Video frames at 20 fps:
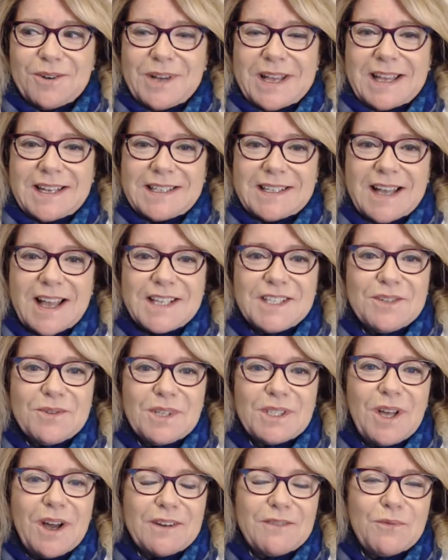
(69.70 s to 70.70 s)
and I do a
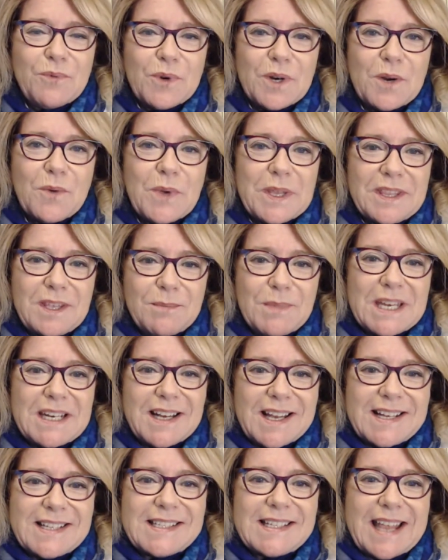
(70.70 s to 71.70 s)
lot of work with
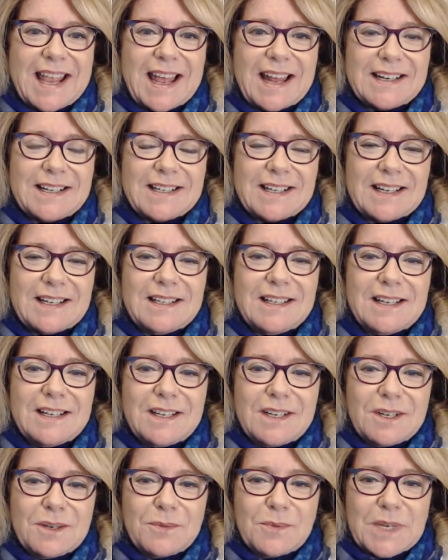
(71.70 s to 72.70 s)
Immunize Canada,
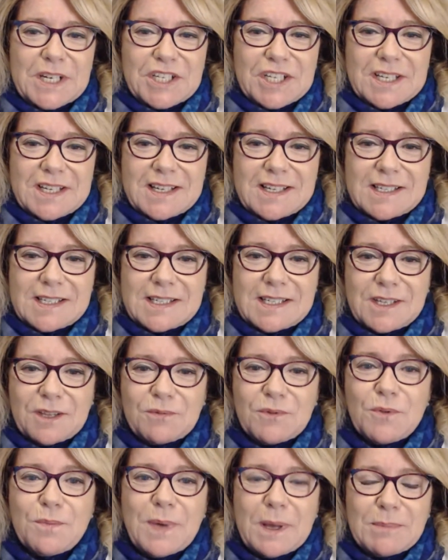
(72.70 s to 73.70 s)
which is
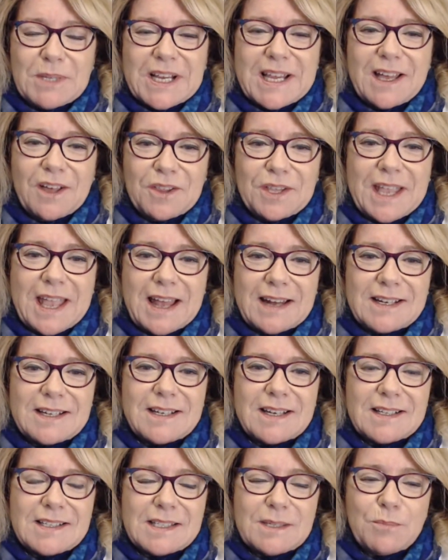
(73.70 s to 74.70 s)
through Public Health
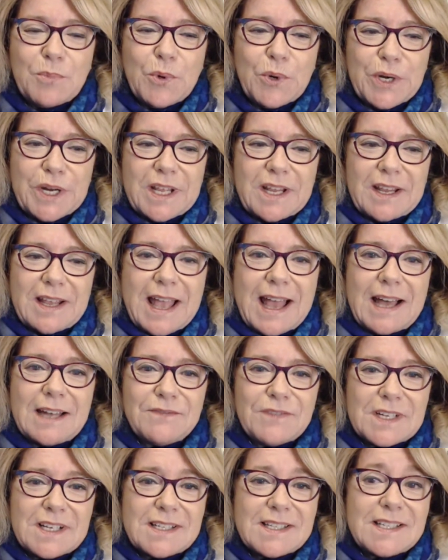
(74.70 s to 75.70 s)
Canada supporting
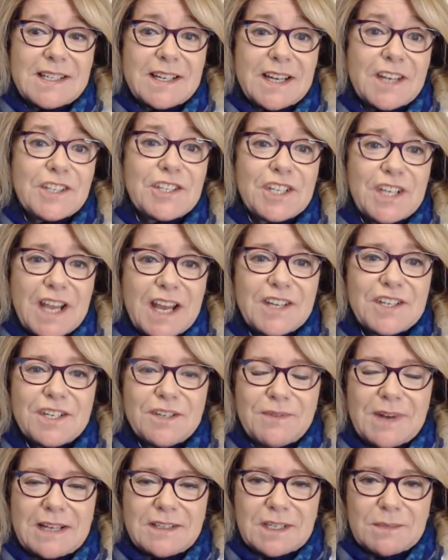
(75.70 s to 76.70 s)
advocacy and education
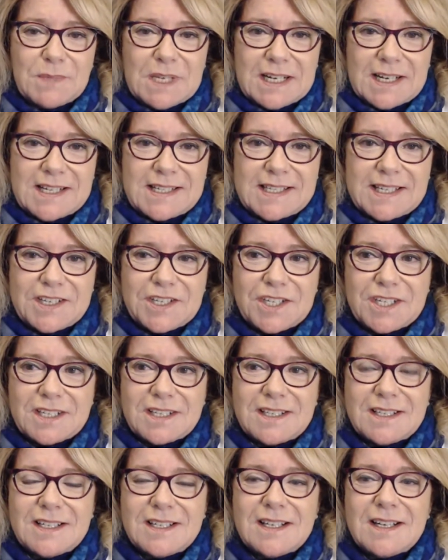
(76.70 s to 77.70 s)
around
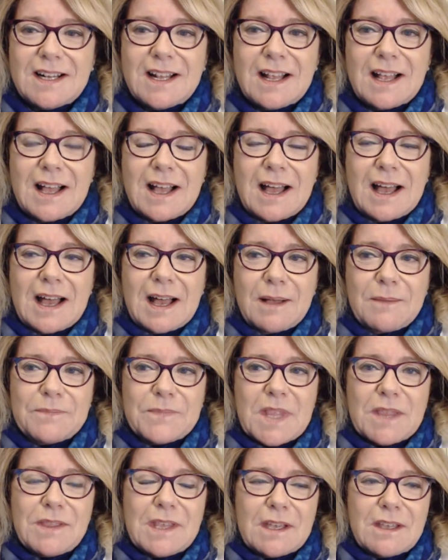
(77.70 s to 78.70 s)
immunization.
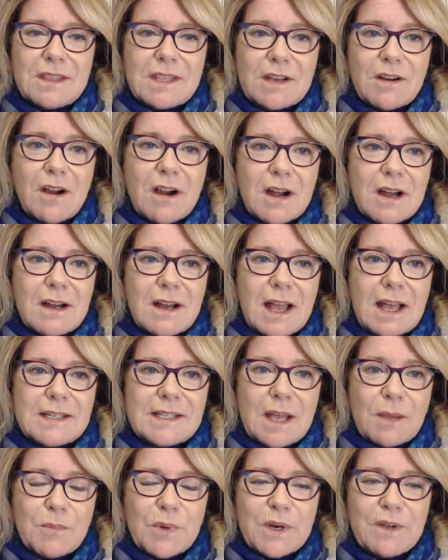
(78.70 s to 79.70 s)
There are a
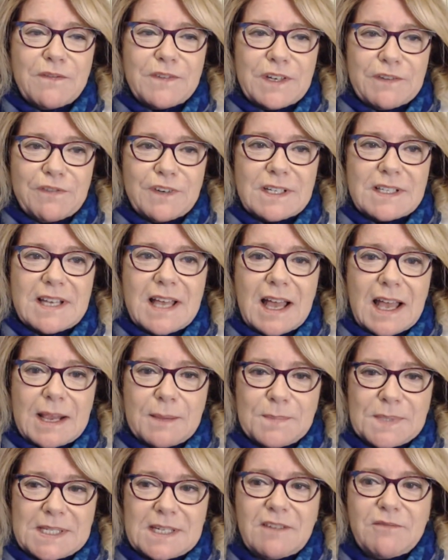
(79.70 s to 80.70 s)
number of different
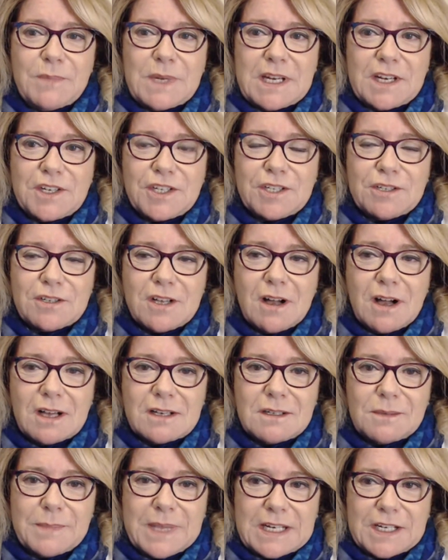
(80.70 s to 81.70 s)
types of
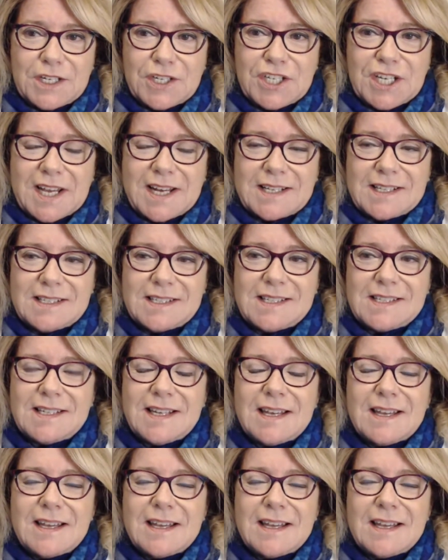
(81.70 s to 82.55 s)
meningococcal meningitis.